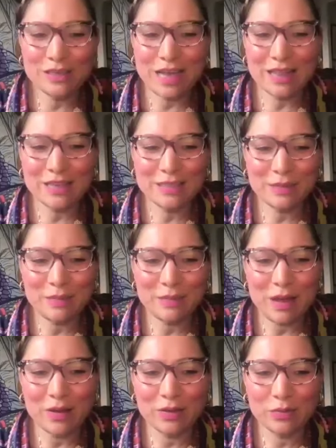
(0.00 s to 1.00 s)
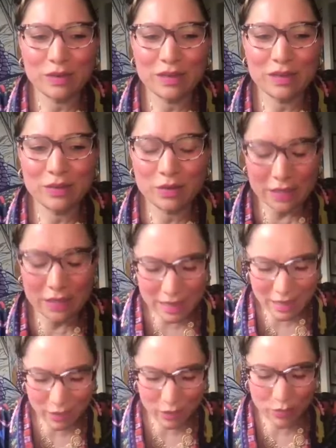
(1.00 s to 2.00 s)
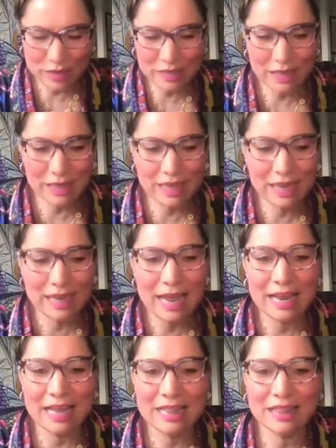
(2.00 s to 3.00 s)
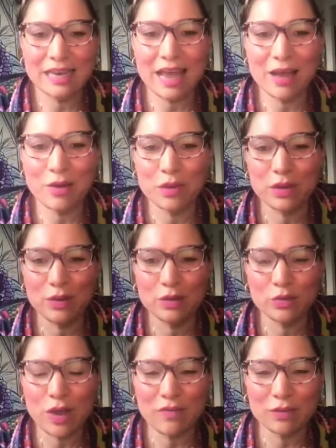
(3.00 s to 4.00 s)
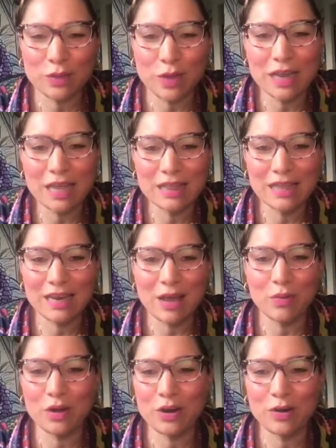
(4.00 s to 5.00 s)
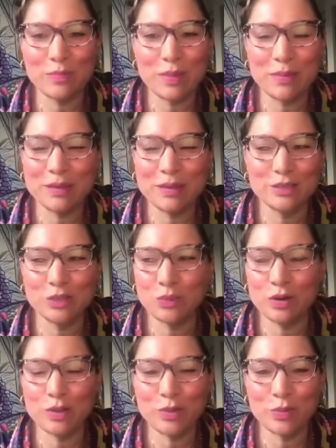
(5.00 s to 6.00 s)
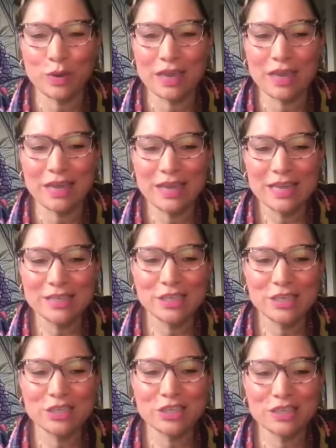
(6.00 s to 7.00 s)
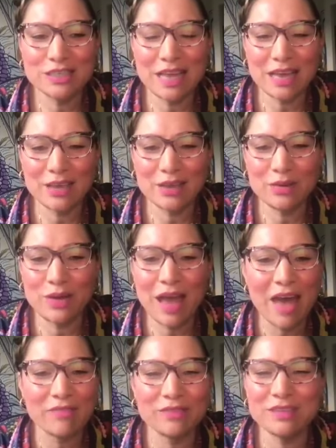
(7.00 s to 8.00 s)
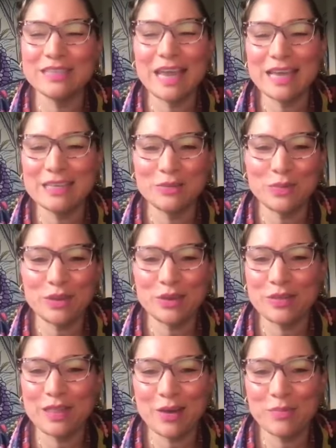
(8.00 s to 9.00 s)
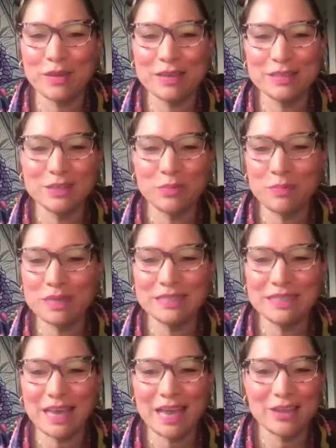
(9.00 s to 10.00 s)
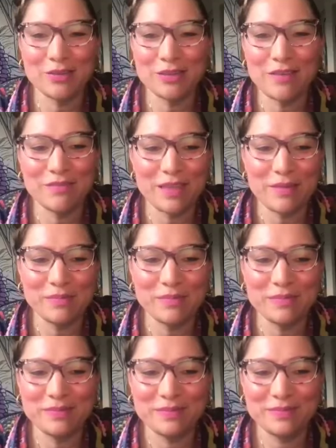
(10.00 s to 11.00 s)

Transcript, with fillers: you tell us about you said that you were recently in Argentina. When you travel to Argentina, what are maybe two or three dishes that you have to taste when you're there because you miss it and you love them?